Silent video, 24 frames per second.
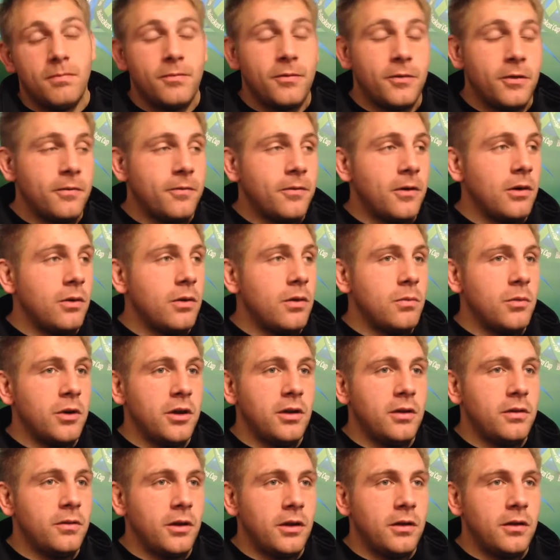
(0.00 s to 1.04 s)
for the following
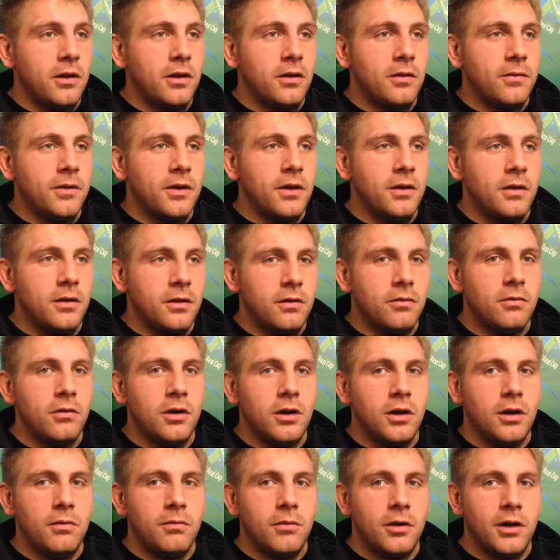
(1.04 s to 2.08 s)
week in the LV and
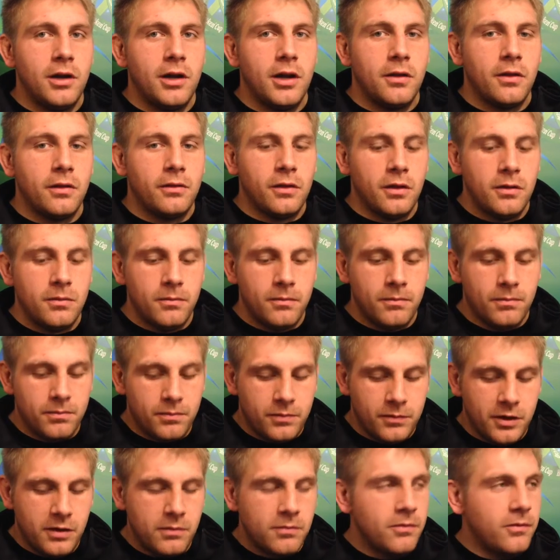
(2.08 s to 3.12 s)
really get the team
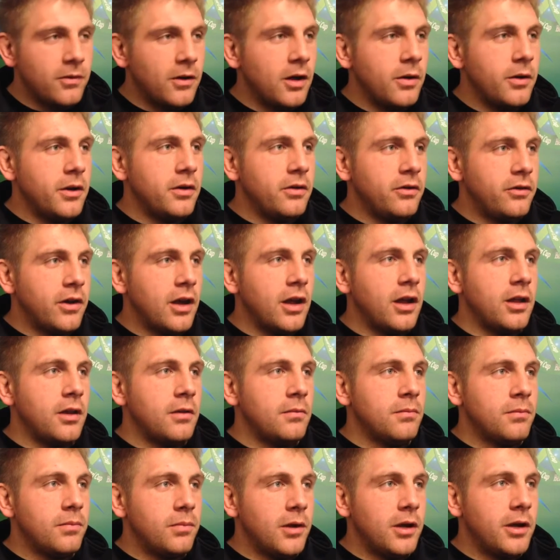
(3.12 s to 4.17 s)
flowing,
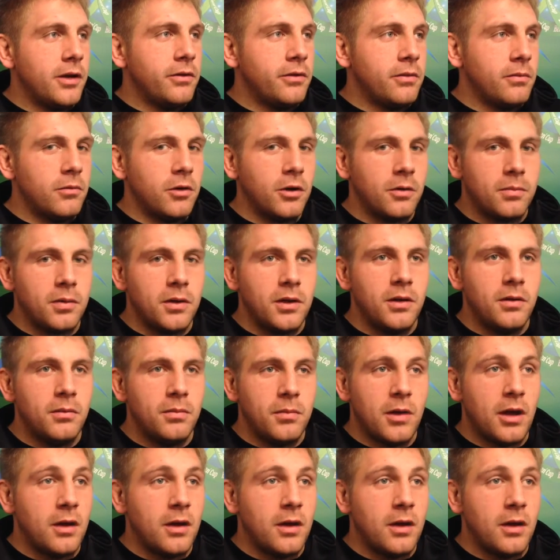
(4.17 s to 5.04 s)
gelling, playing some rugby,